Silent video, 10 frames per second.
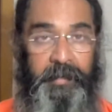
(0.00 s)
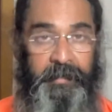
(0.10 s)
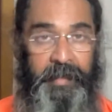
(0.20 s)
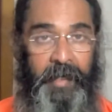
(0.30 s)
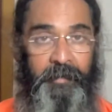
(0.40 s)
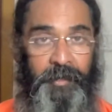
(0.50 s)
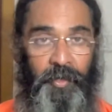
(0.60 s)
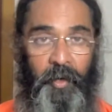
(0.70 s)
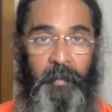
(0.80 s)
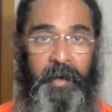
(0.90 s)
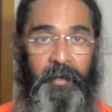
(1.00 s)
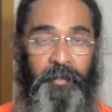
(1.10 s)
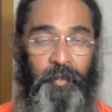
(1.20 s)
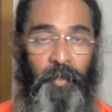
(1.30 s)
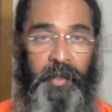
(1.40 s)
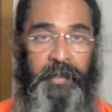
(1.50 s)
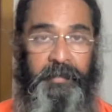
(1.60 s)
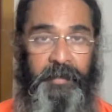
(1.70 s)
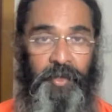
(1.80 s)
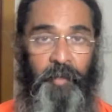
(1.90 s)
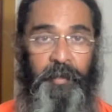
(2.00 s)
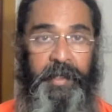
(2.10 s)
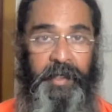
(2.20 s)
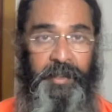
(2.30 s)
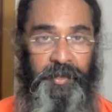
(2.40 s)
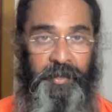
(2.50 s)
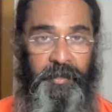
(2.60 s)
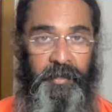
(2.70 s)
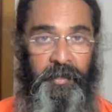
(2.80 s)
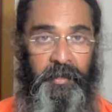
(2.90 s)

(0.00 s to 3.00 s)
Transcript: this language is all about, what is this communication